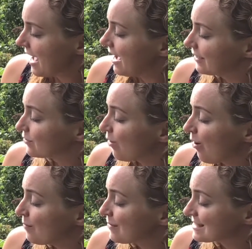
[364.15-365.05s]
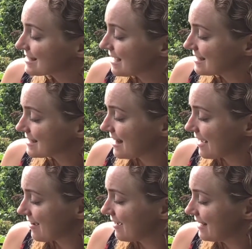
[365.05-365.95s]
I can almost taste
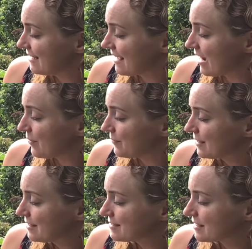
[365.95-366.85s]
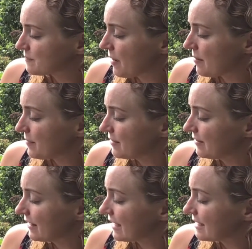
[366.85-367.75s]
that honey now, says Papa,
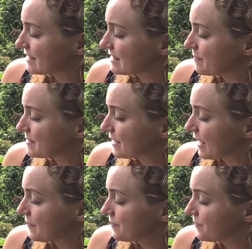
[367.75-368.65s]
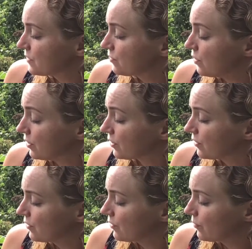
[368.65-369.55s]
licking his lips again. Look,
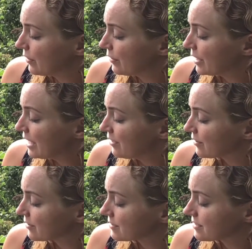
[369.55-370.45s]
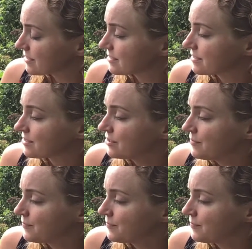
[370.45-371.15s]
we're here, says Sister.